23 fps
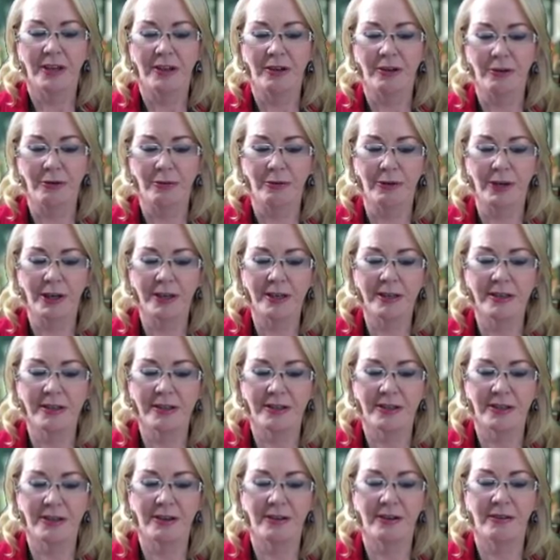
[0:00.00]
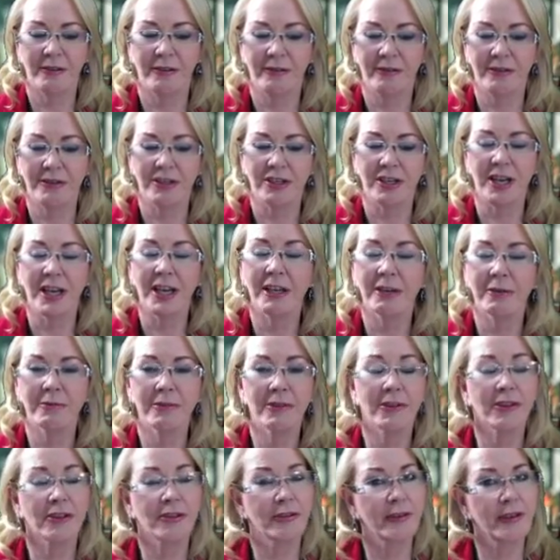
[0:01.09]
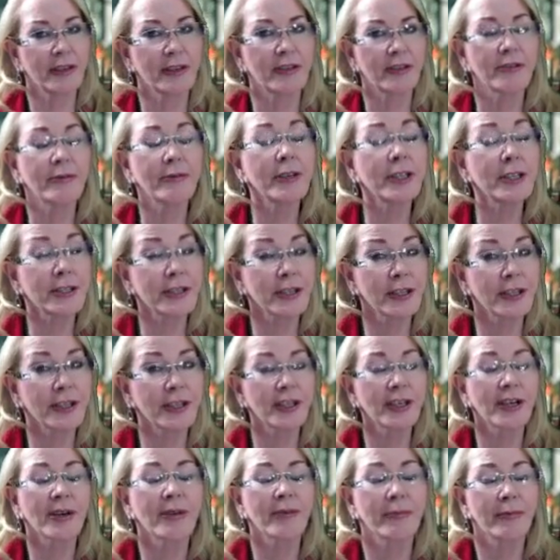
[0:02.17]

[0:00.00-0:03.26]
you want to sort of check in with your intuition,